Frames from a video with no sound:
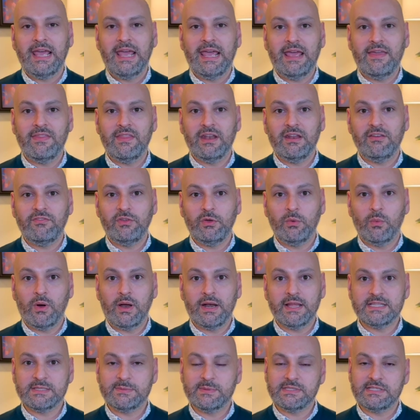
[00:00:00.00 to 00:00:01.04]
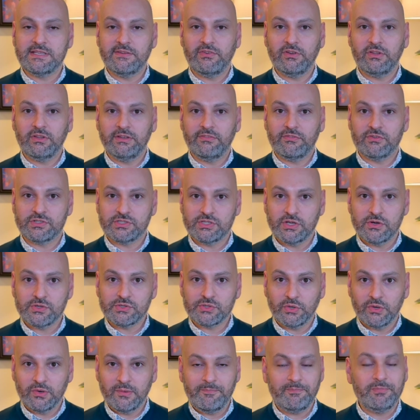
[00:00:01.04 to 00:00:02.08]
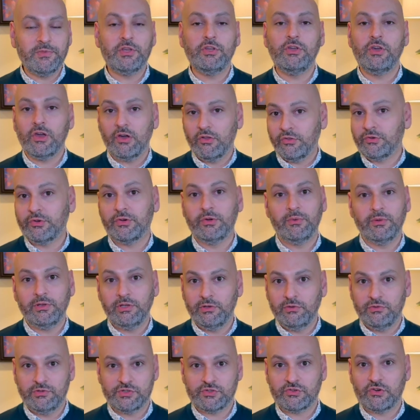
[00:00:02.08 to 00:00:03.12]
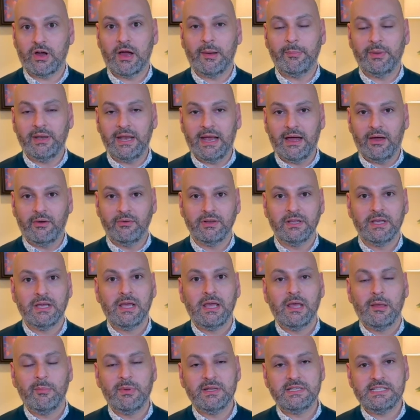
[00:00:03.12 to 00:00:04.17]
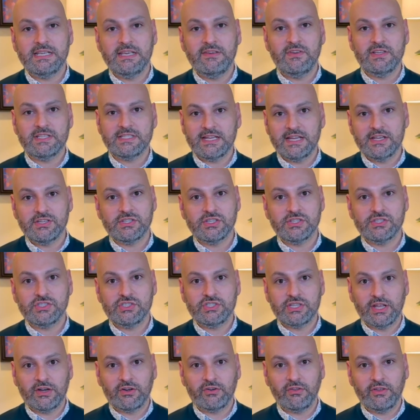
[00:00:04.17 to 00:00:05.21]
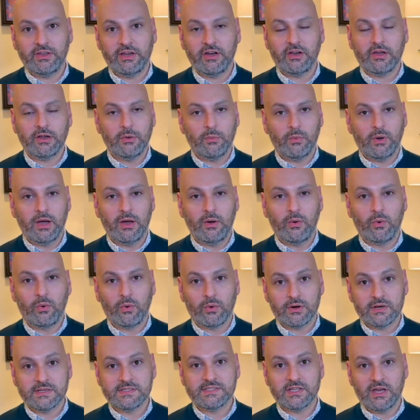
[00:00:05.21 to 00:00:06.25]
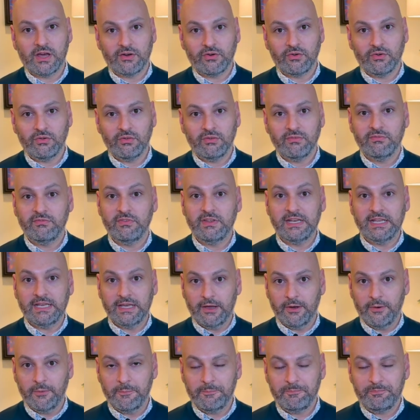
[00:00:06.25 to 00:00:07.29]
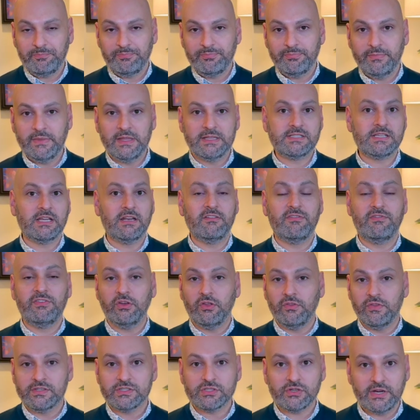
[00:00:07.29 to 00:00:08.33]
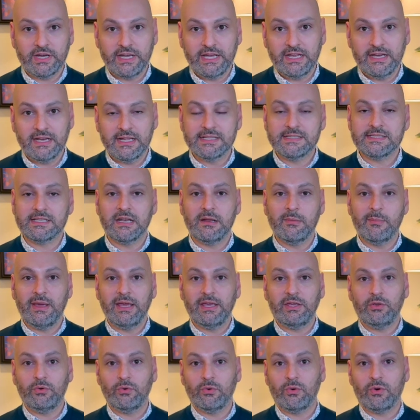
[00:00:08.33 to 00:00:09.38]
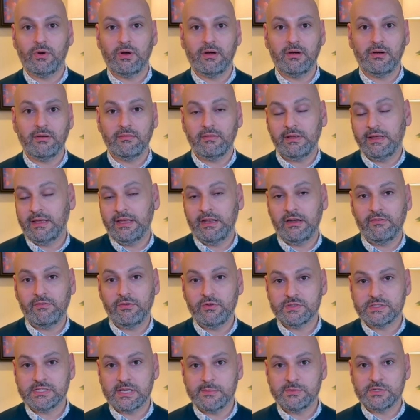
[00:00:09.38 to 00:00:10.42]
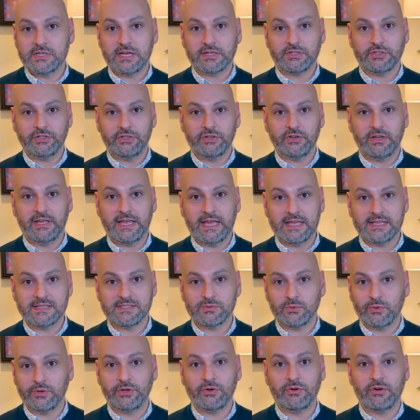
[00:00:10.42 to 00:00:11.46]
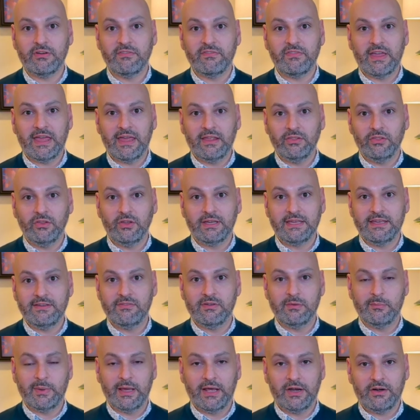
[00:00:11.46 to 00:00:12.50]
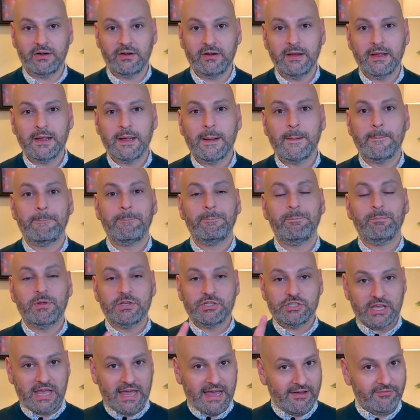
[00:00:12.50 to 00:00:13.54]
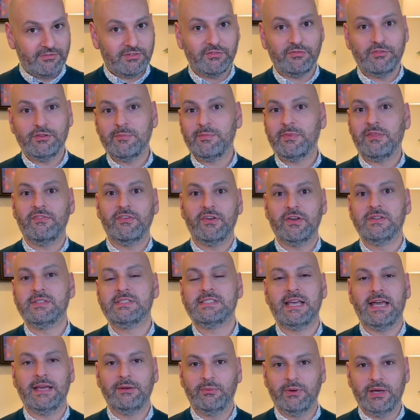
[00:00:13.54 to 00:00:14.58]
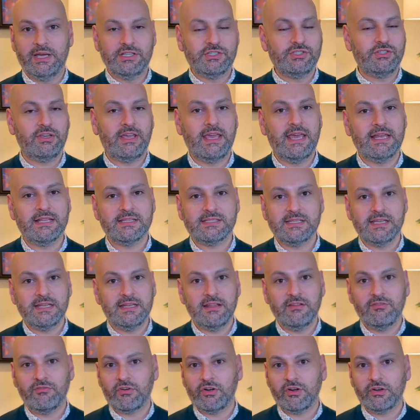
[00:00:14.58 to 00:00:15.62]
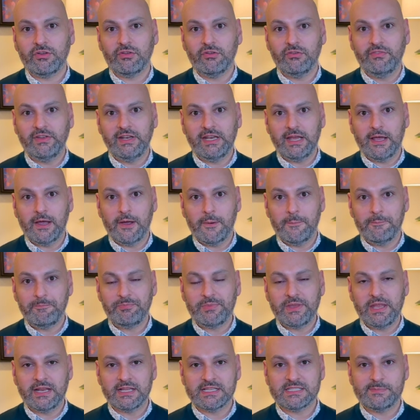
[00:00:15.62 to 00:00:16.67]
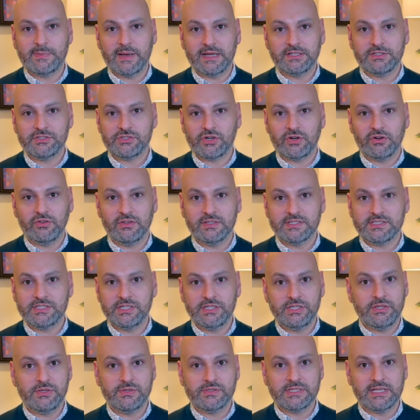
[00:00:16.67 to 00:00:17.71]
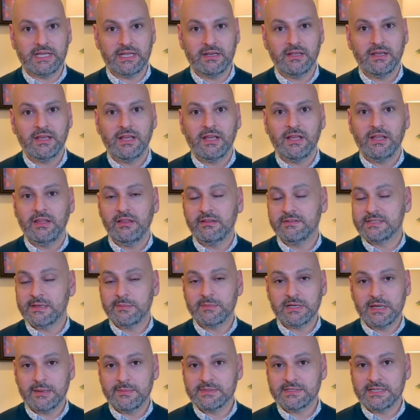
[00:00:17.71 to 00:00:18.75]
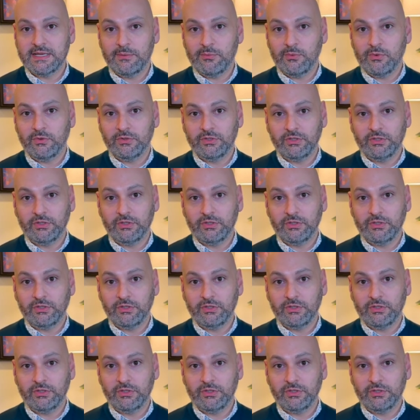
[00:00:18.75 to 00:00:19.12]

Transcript: And then if you want it specifically for social, then you go through and you just crop it out. But TV stations generally are going to want horizontal video. It's going to fill the screen. It's going to make your interview subject or your guest or your event look even better. But you have to flip the phone sideways. You can't send in vertical video and expect a journalist to use it. Sometimes they will